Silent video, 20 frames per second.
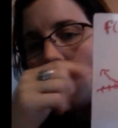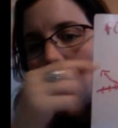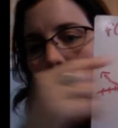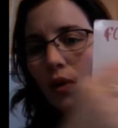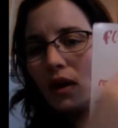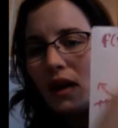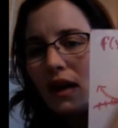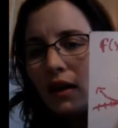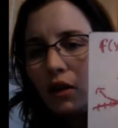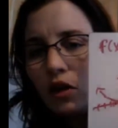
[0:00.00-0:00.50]

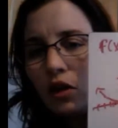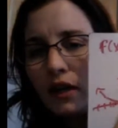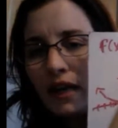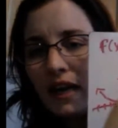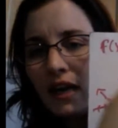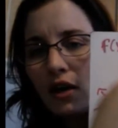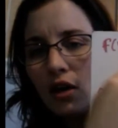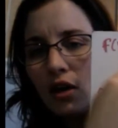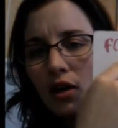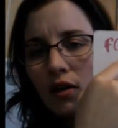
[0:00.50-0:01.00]
when I look
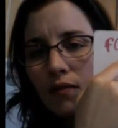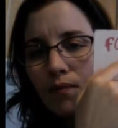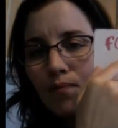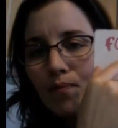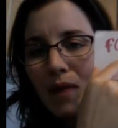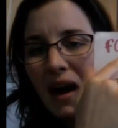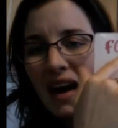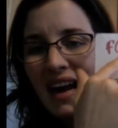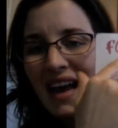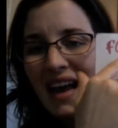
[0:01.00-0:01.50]
here,
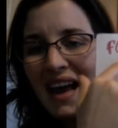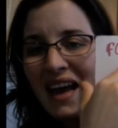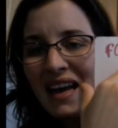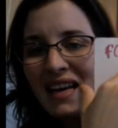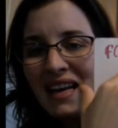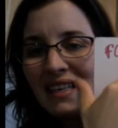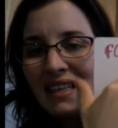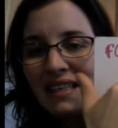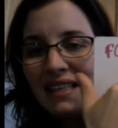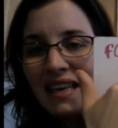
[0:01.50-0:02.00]
my
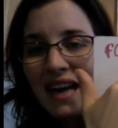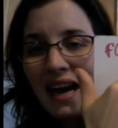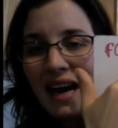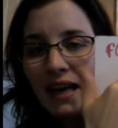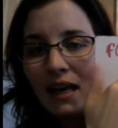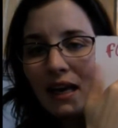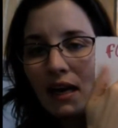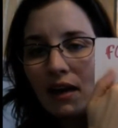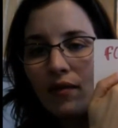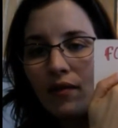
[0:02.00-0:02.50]
a is
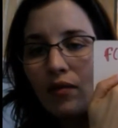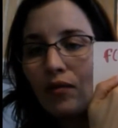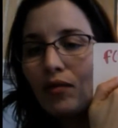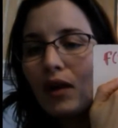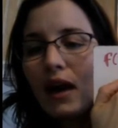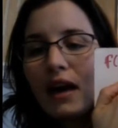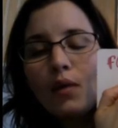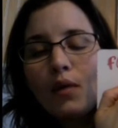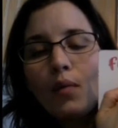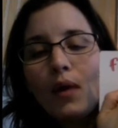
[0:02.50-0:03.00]
negative.
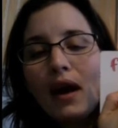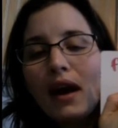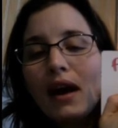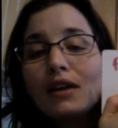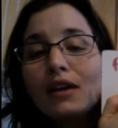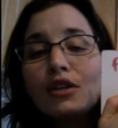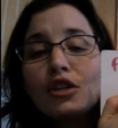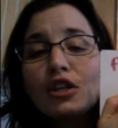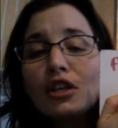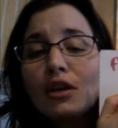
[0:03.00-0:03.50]
Right away, I
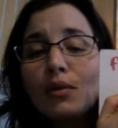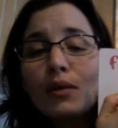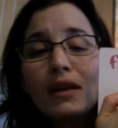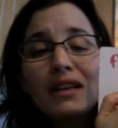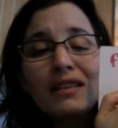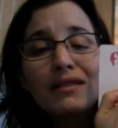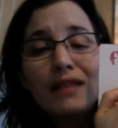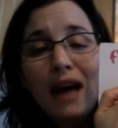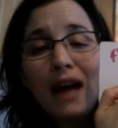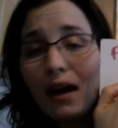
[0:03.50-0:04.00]
should know
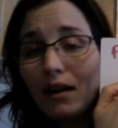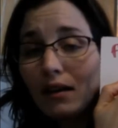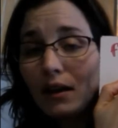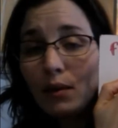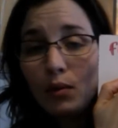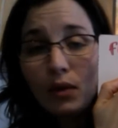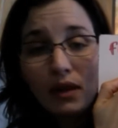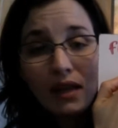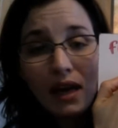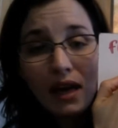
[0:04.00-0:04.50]
exactly
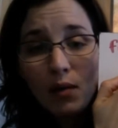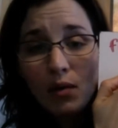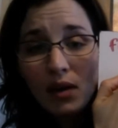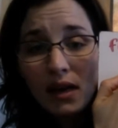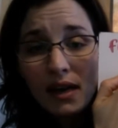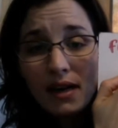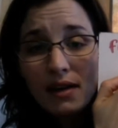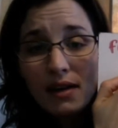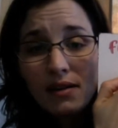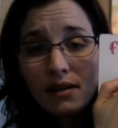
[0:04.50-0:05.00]
what that one
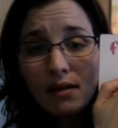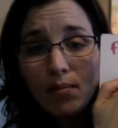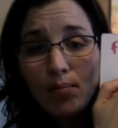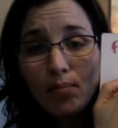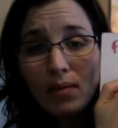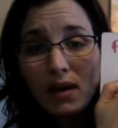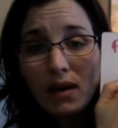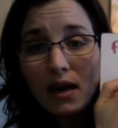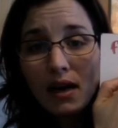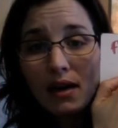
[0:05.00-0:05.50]
is
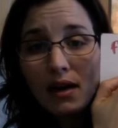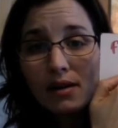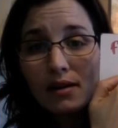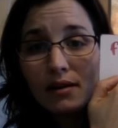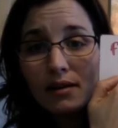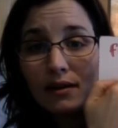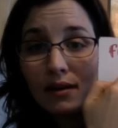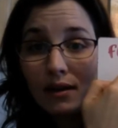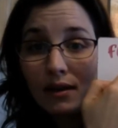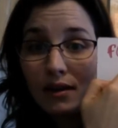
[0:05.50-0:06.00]

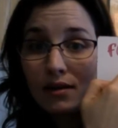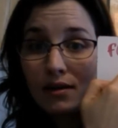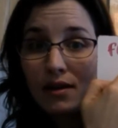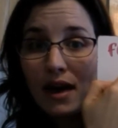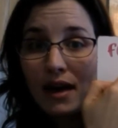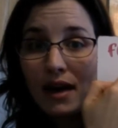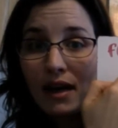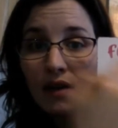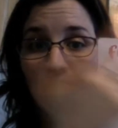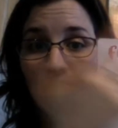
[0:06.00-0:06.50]
because it's
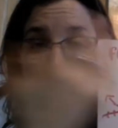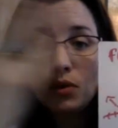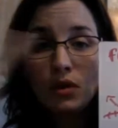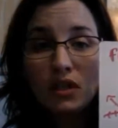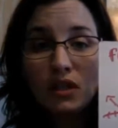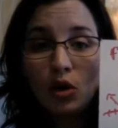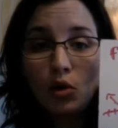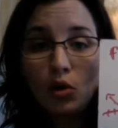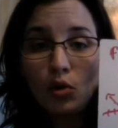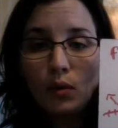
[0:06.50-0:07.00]
negative, so it's
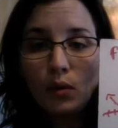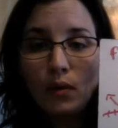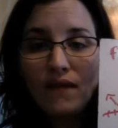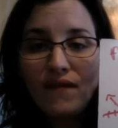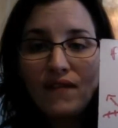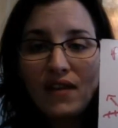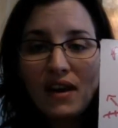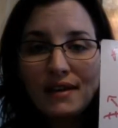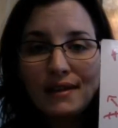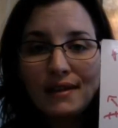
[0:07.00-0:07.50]
the only one
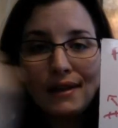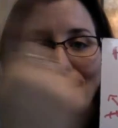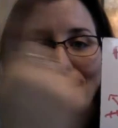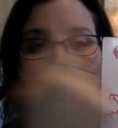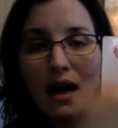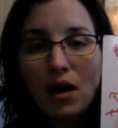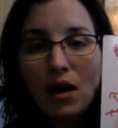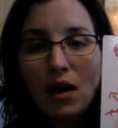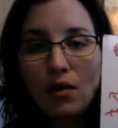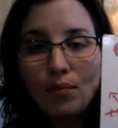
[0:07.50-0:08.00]
facing
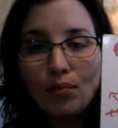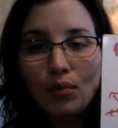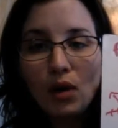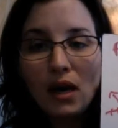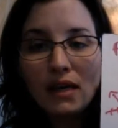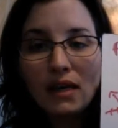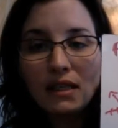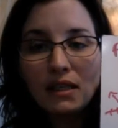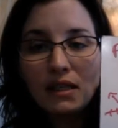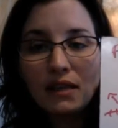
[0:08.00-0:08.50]
down.
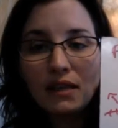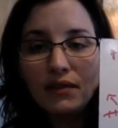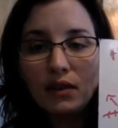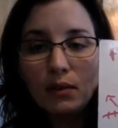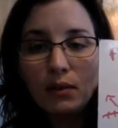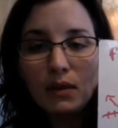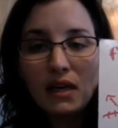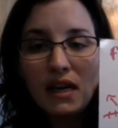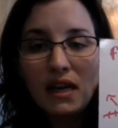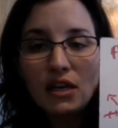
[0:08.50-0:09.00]
Process of
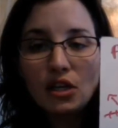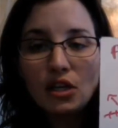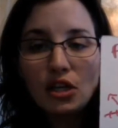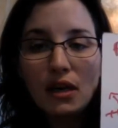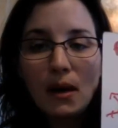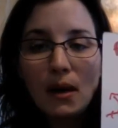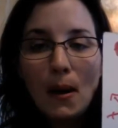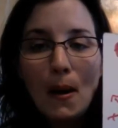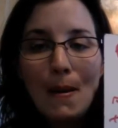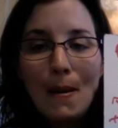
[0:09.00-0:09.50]

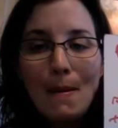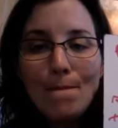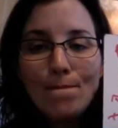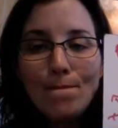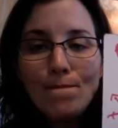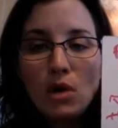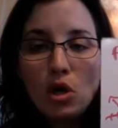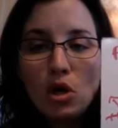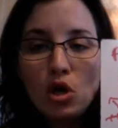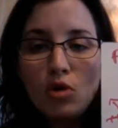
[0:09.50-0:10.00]
elimination,
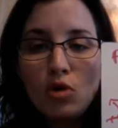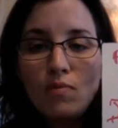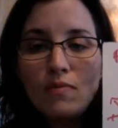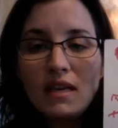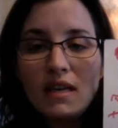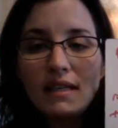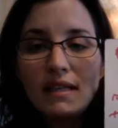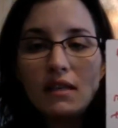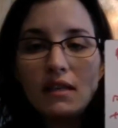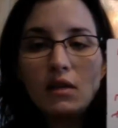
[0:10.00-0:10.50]
boom,
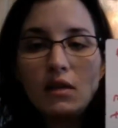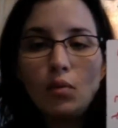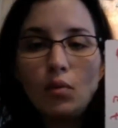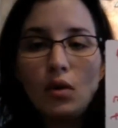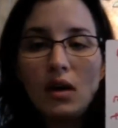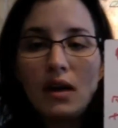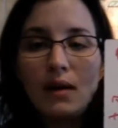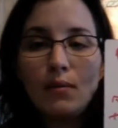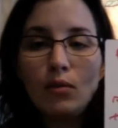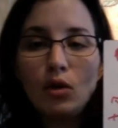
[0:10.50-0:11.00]
this is the
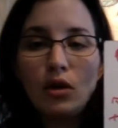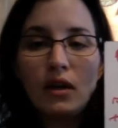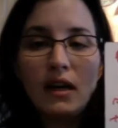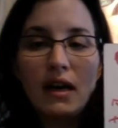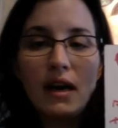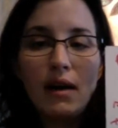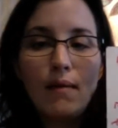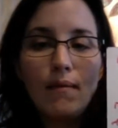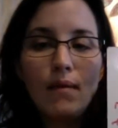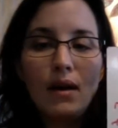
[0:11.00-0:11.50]
one I'm looking
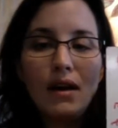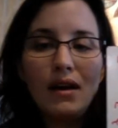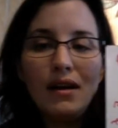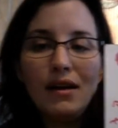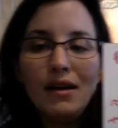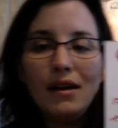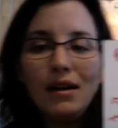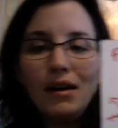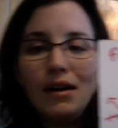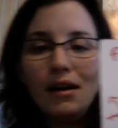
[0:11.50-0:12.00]
at.
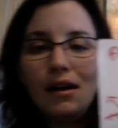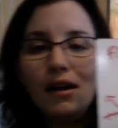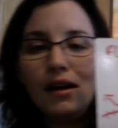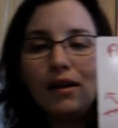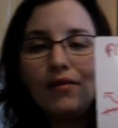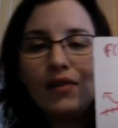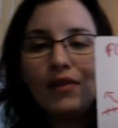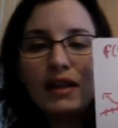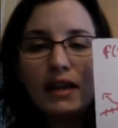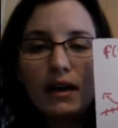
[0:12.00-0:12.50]

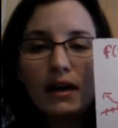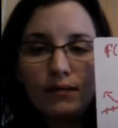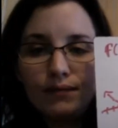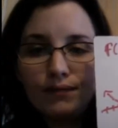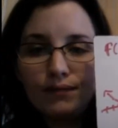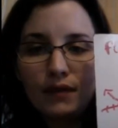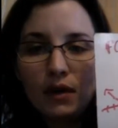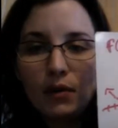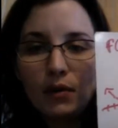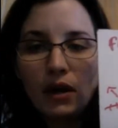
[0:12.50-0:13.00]
Right there.
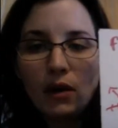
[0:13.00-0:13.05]
There we